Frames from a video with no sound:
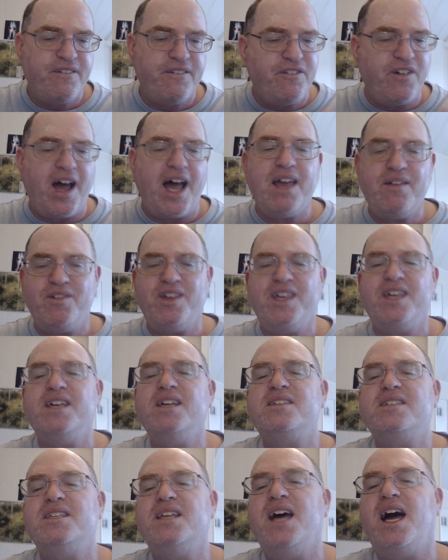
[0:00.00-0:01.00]
5e
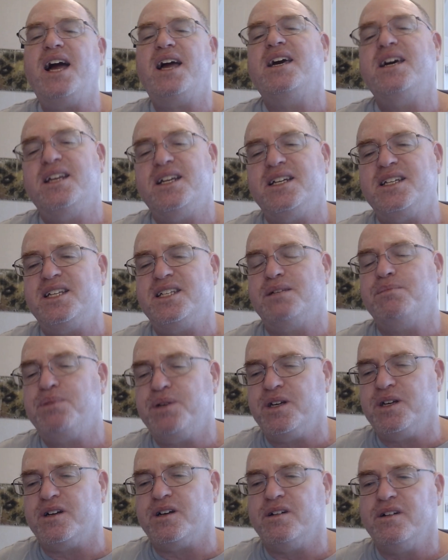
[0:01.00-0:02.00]
is not going to
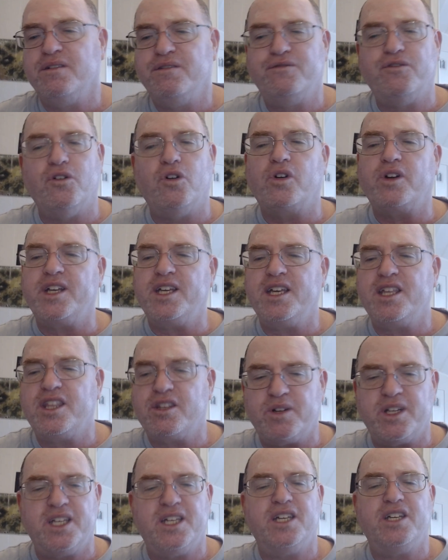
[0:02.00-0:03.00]
disappear. 4e,
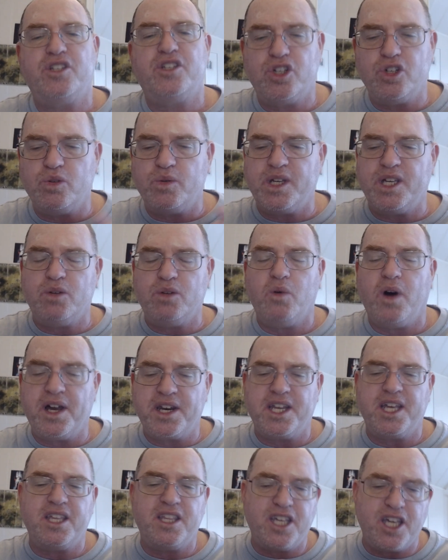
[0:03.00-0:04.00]
3e, 2e,
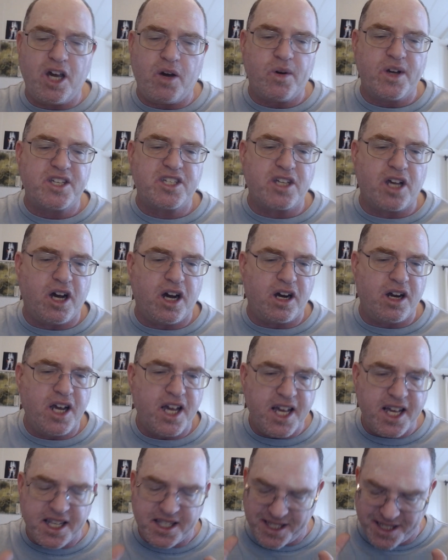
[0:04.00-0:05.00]
1e, the OSR,
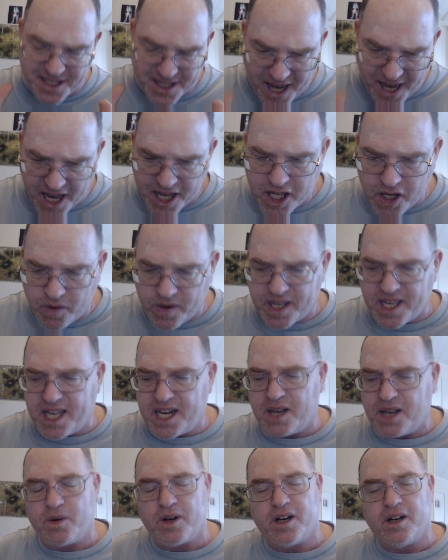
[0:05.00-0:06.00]
it's not going
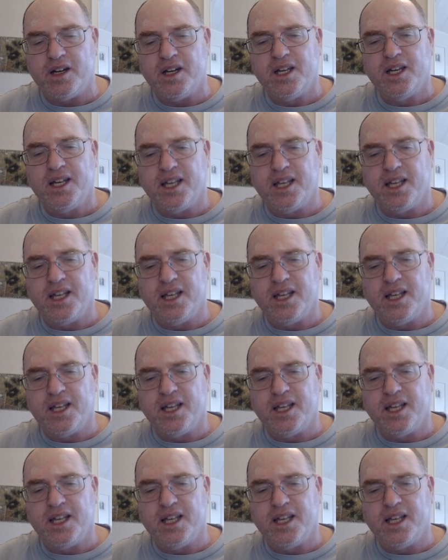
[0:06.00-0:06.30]
anywhere.